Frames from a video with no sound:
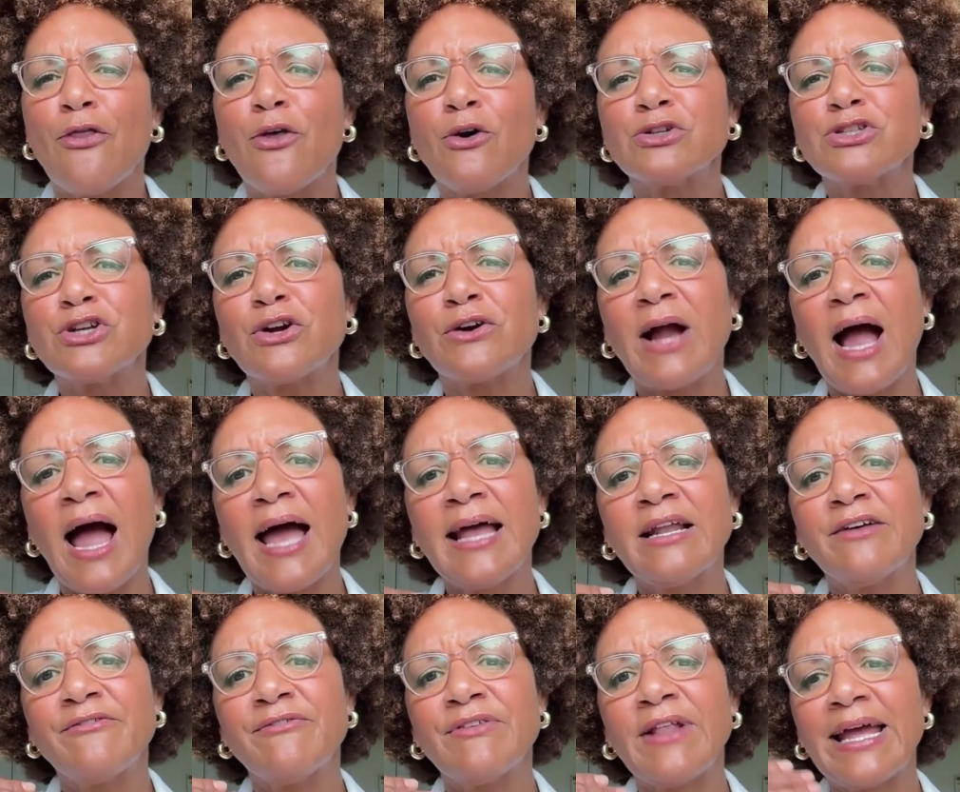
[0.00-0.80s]
those are
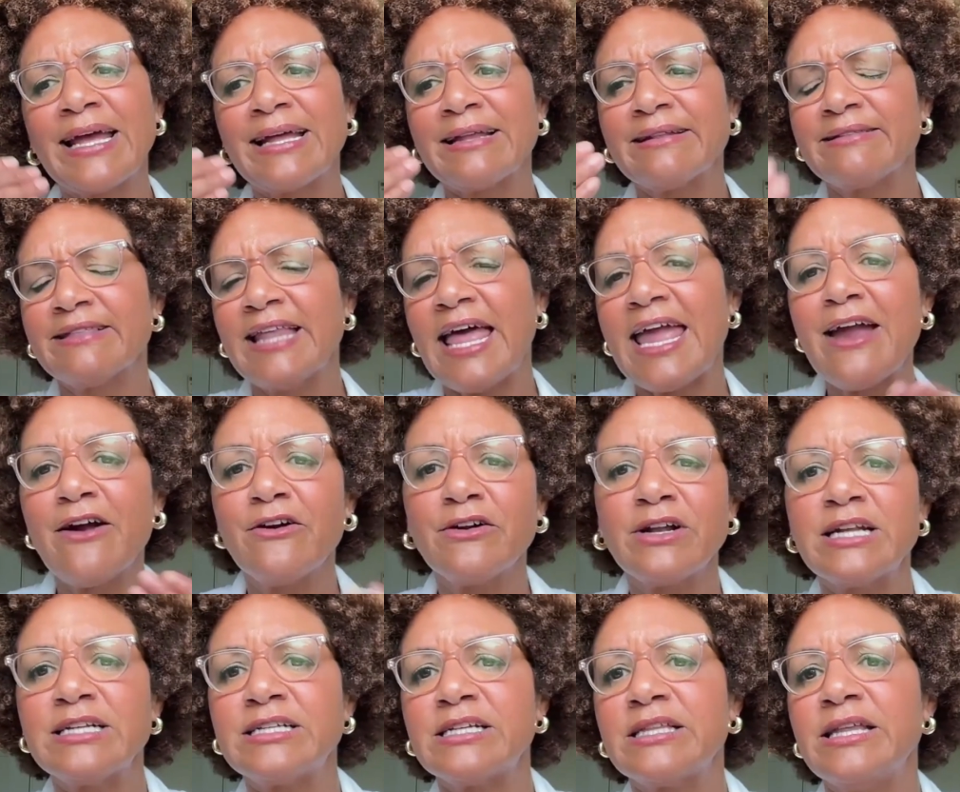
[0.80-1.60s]
kind of like
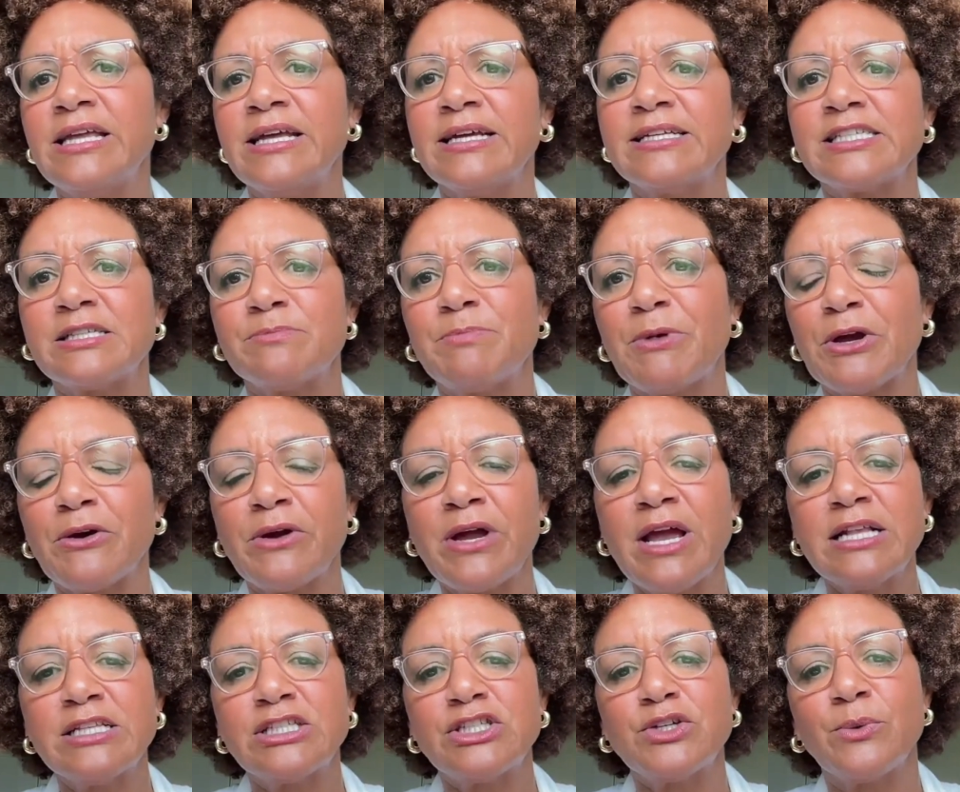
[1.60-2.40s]
layered into the
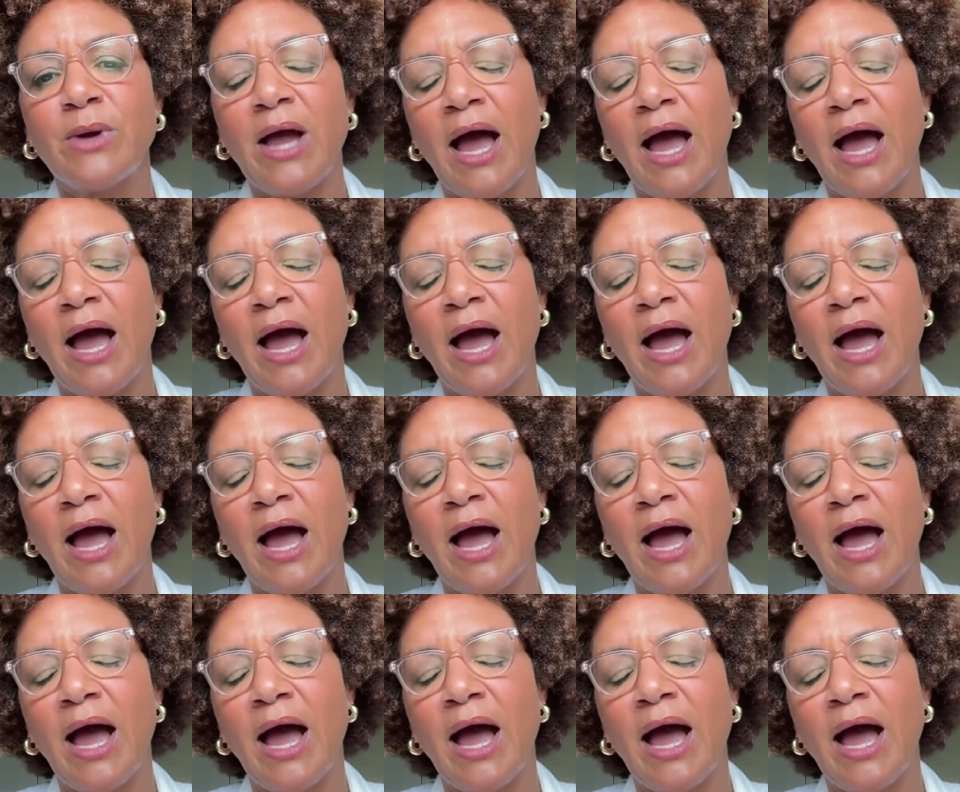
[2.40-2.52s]
experience.